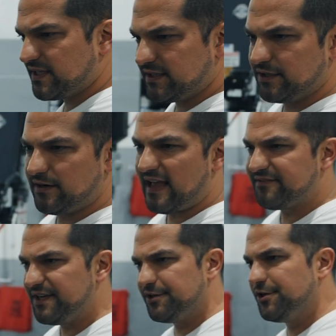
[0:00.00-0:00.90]
did. You know,
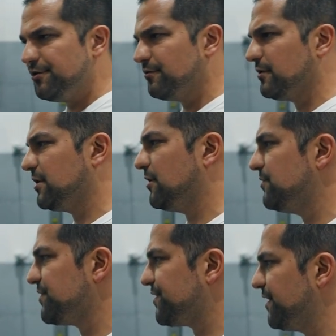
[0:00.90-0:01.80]
having a newer
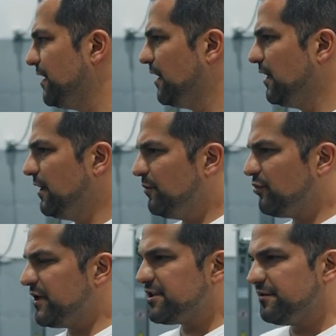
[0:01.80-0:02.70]
Ghost
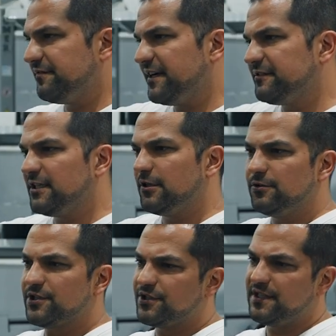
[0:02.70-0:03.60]
brings you very
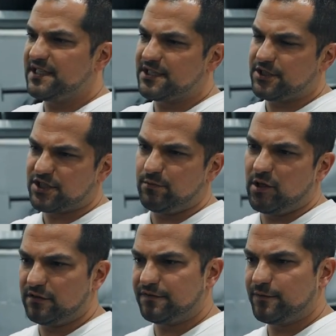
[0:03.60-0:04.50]
close to this in a
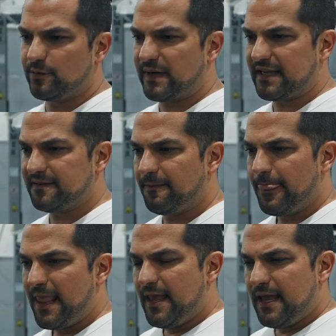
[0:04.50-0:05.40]
smaller format.
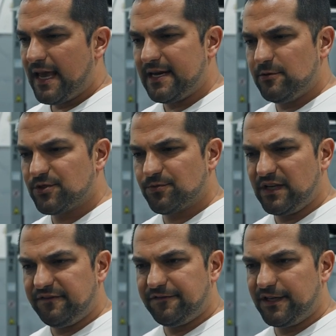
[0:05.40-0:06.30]
And it was
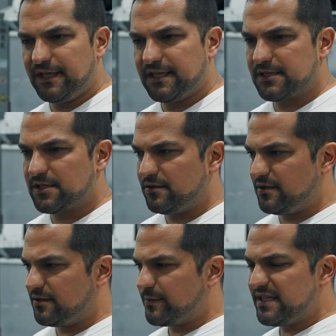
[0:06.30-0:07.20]
really funny because the
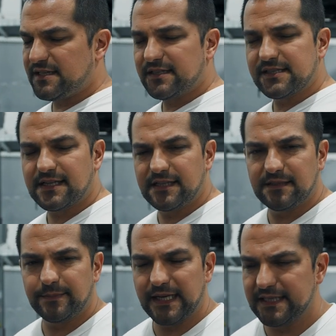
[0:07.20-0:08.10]
reason I decided to
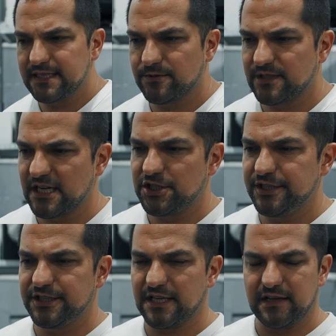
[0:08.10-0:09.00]
buy this was actually
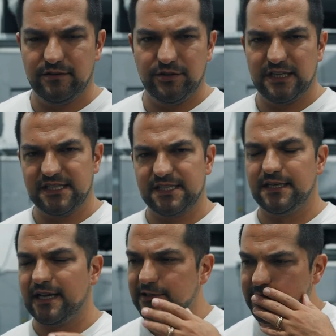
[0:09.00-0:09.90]
because, and you guys seen
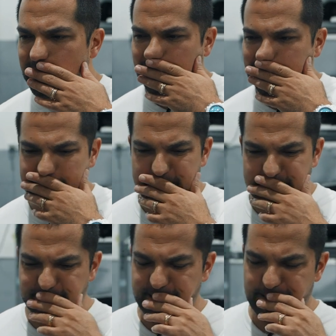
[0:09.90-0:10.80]
I had 2
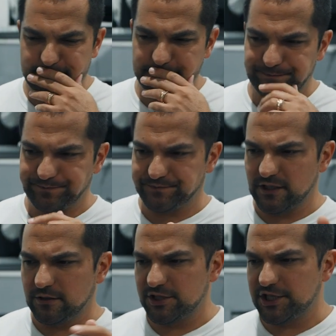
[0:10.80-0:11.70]
Cullinans
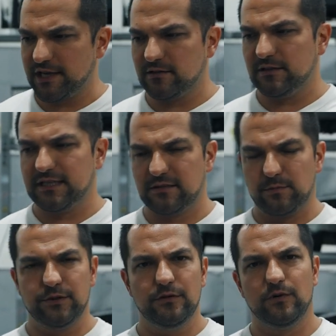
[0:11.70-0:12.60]
on the channel, like the
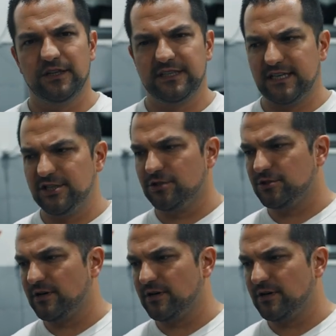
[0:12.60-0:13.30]
blue one that I enjoyed